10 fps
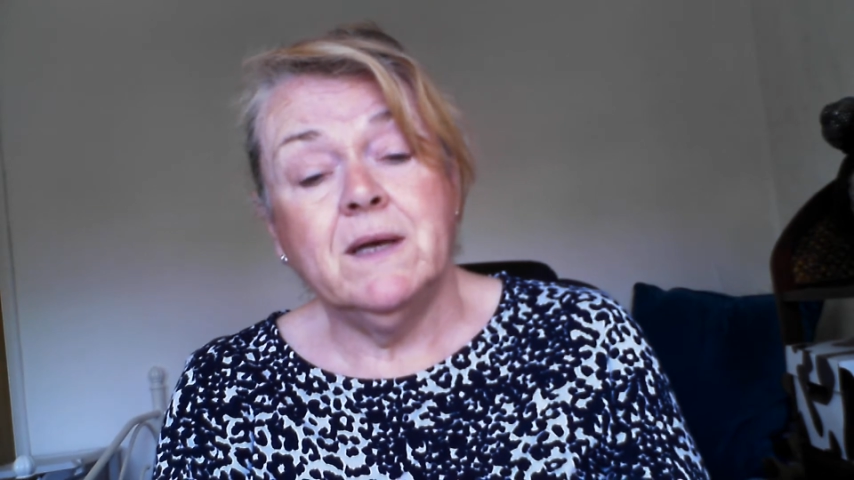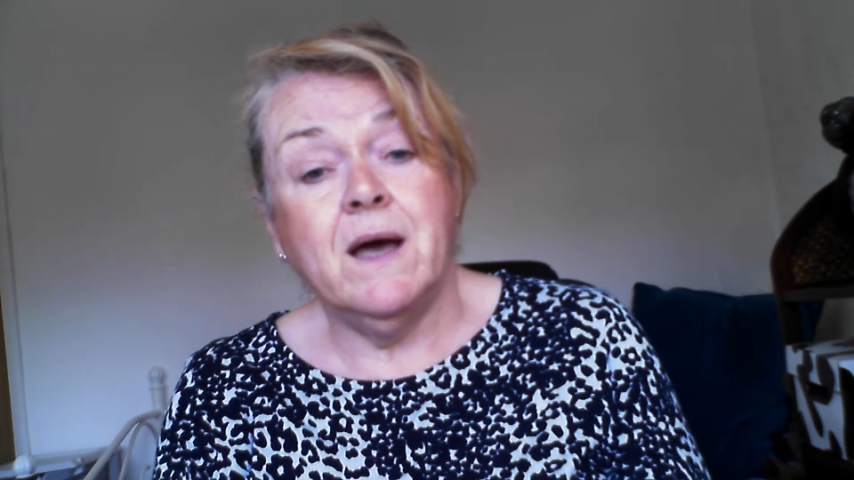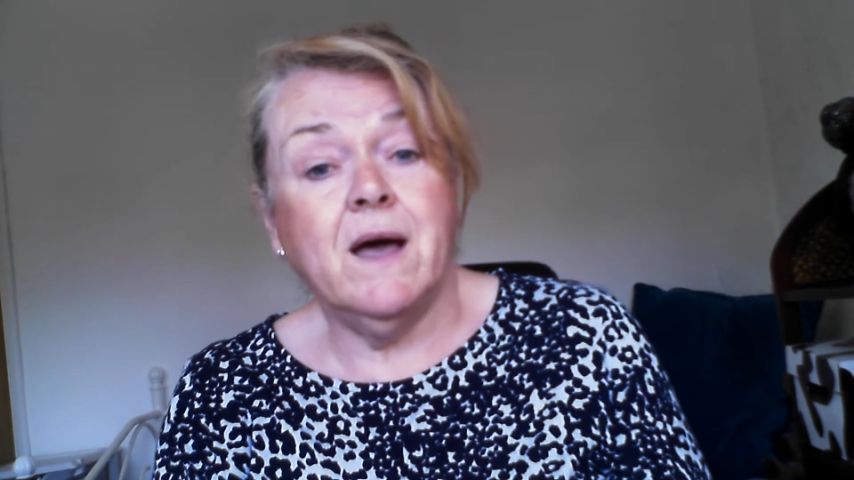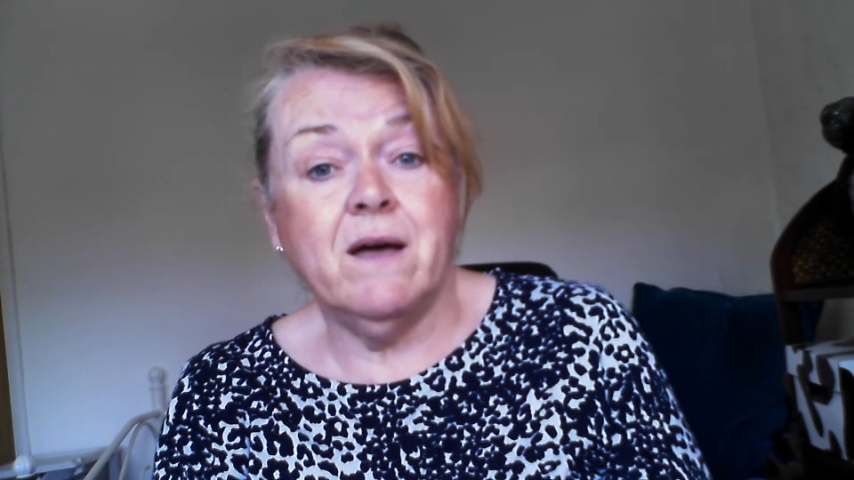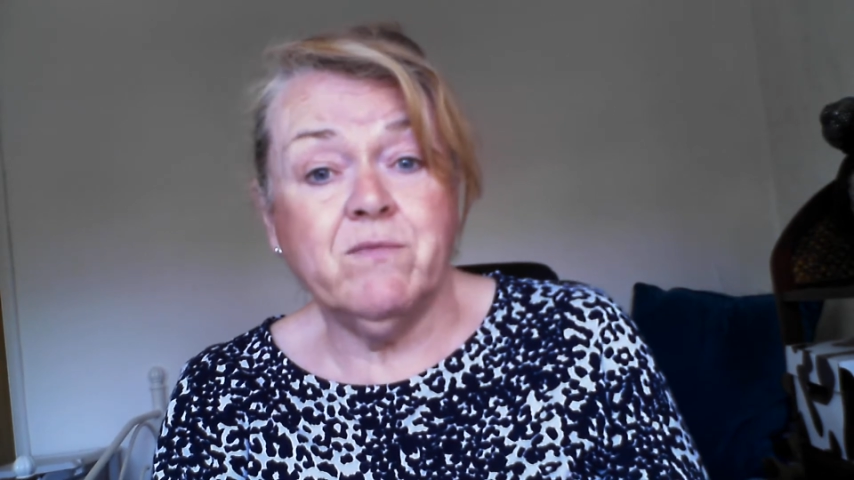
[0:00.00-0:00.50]
I
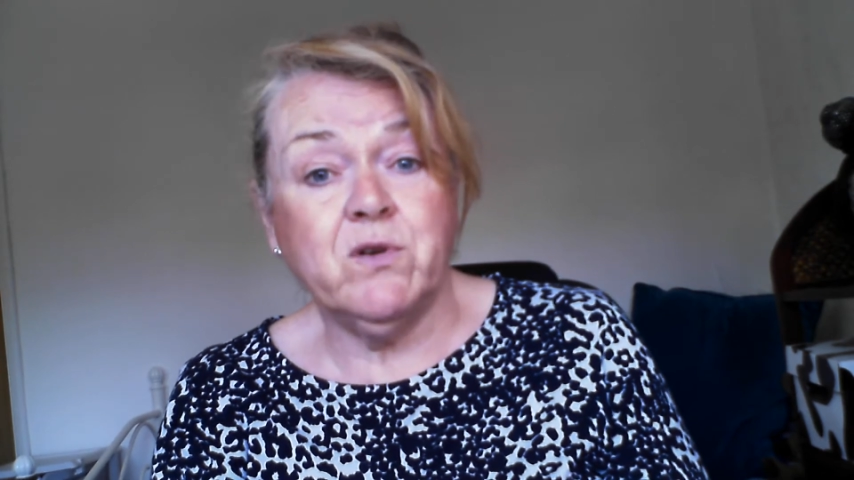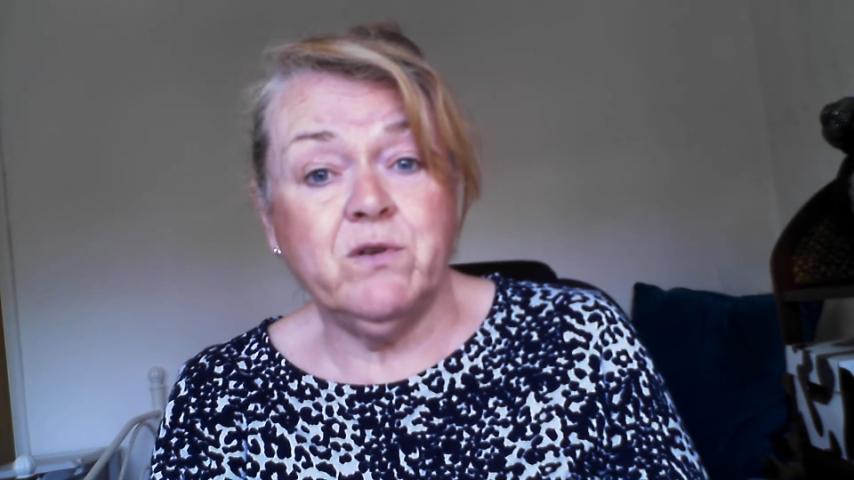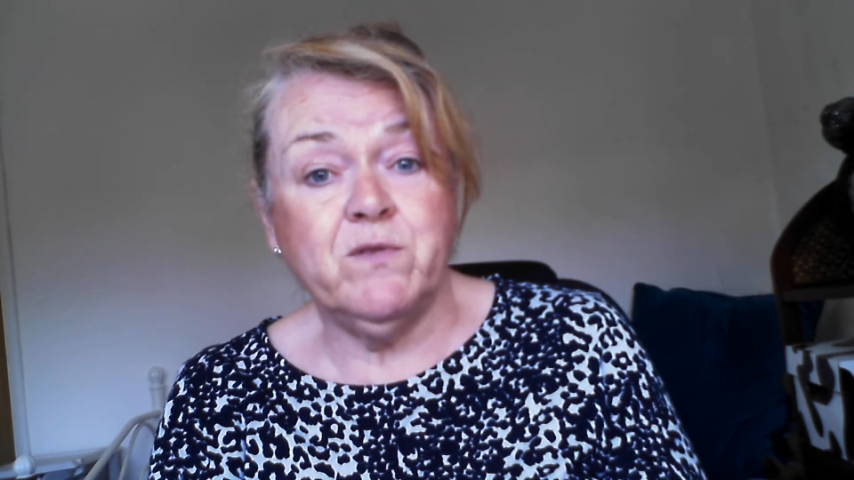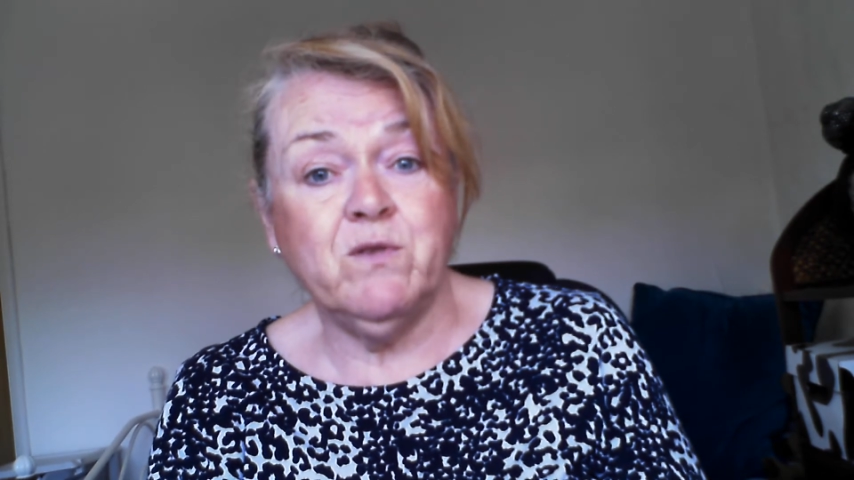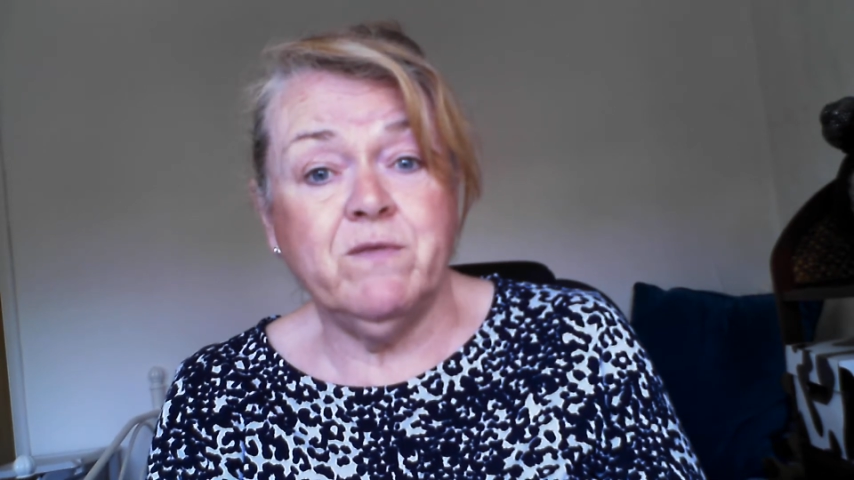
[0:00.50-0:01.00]
have got a
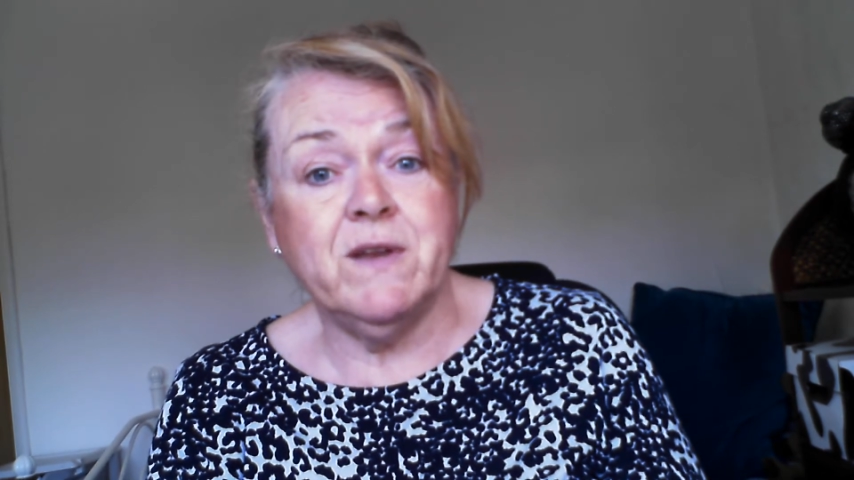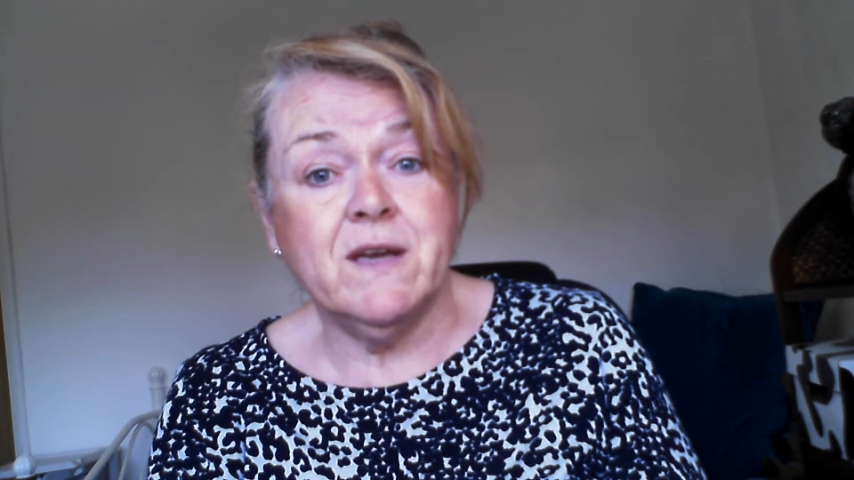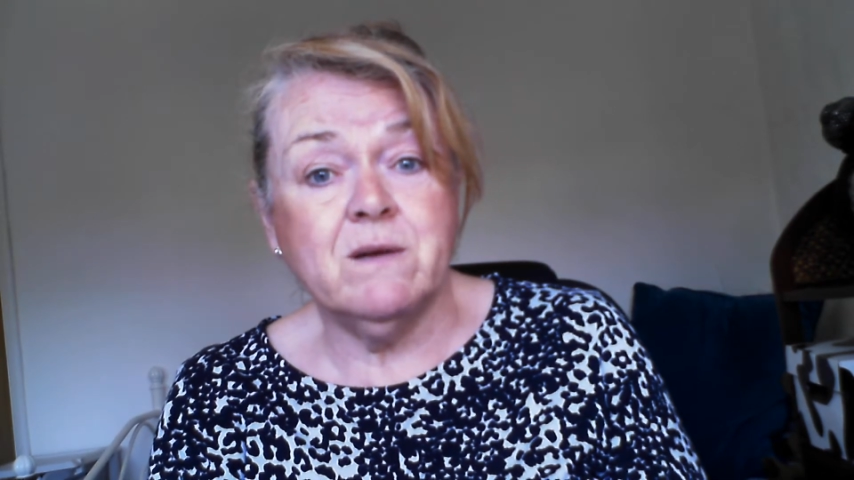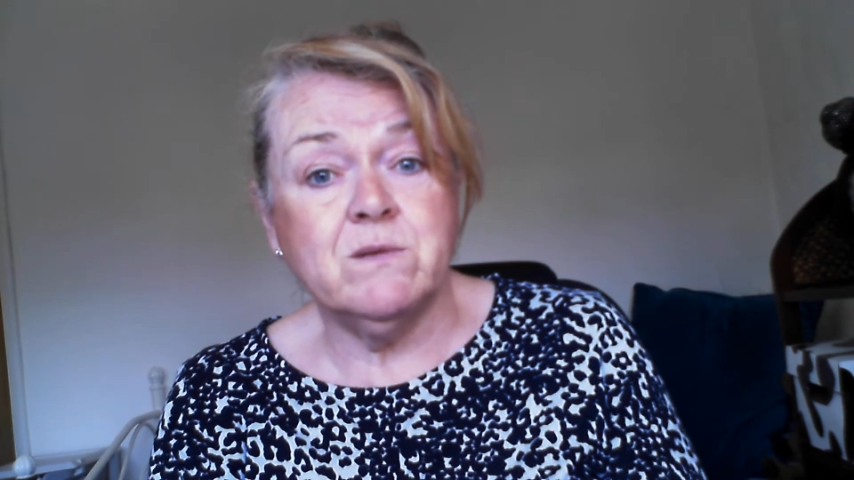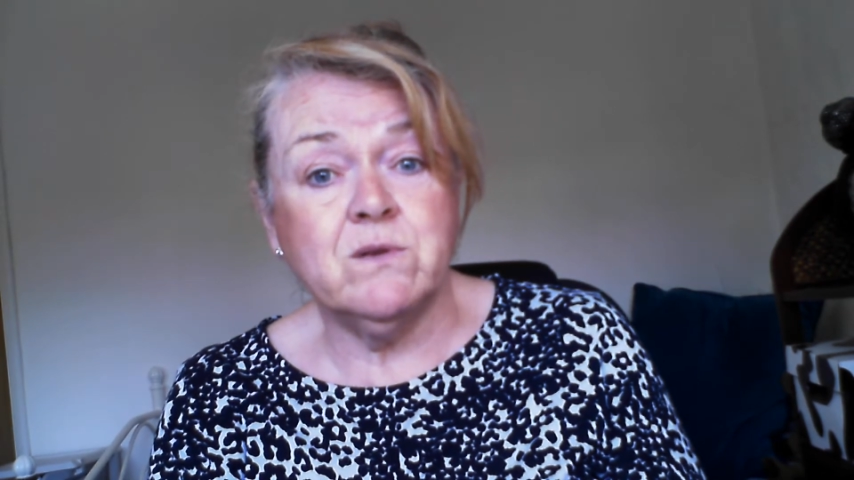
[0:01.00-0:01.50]
few
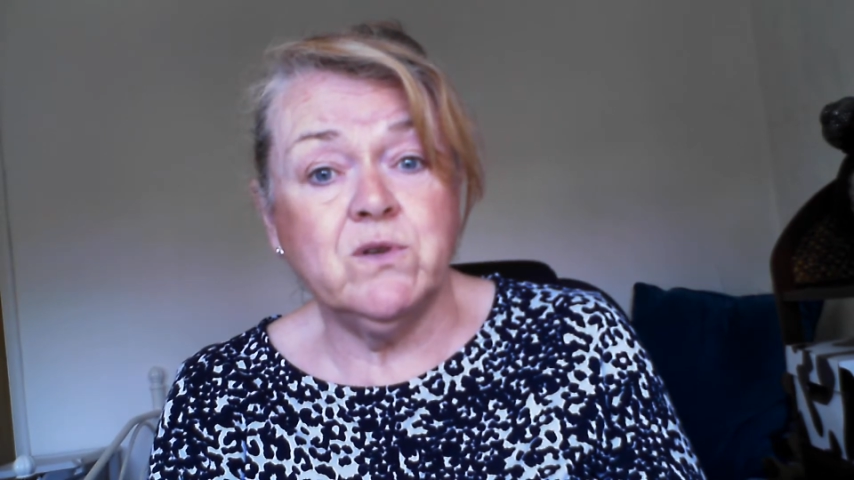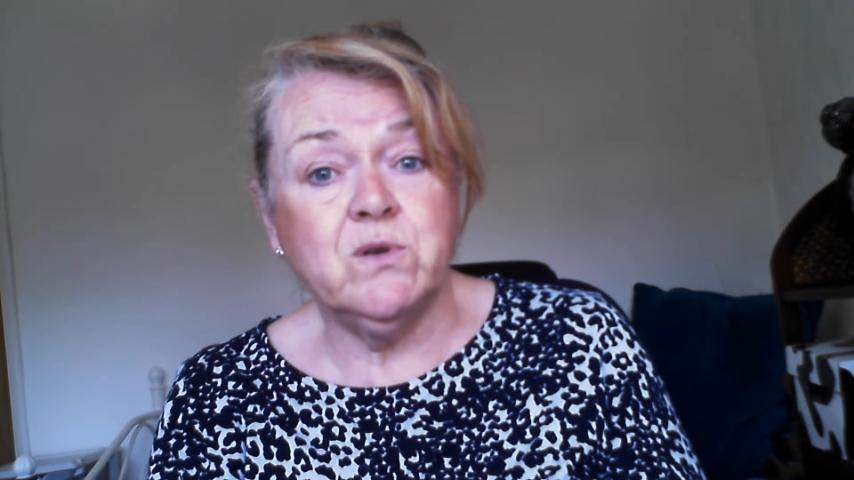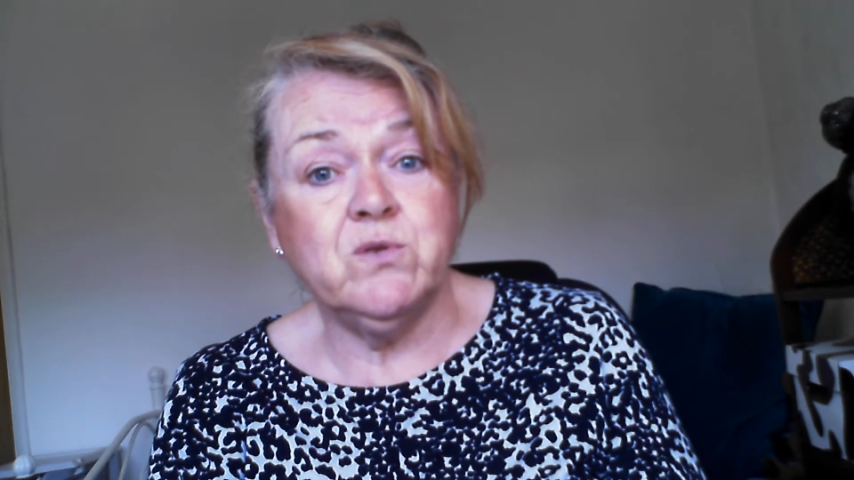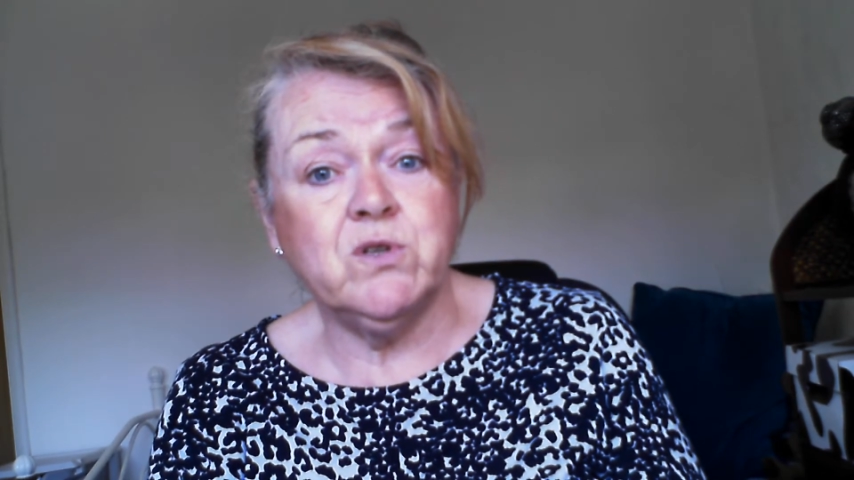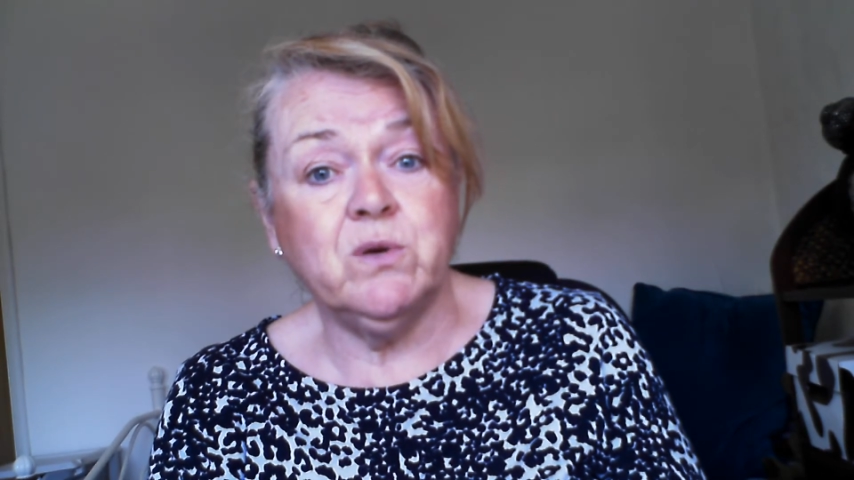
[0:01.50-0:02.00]
videos on
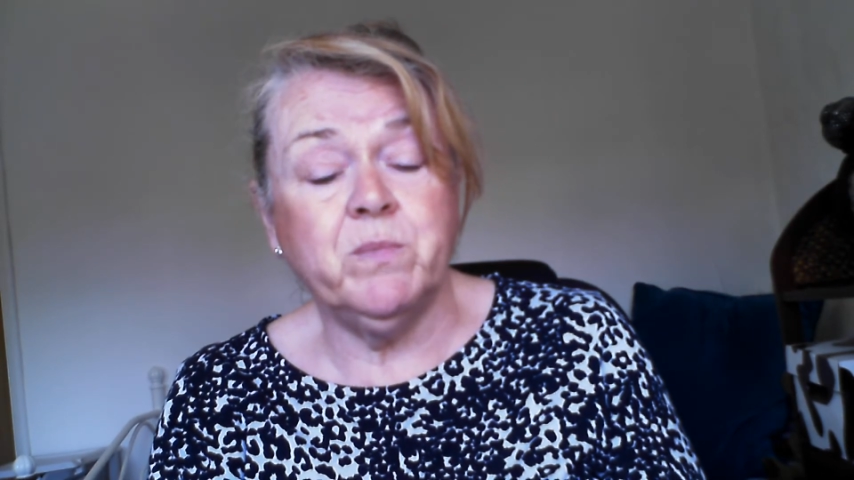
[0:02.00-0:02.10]
YouTube,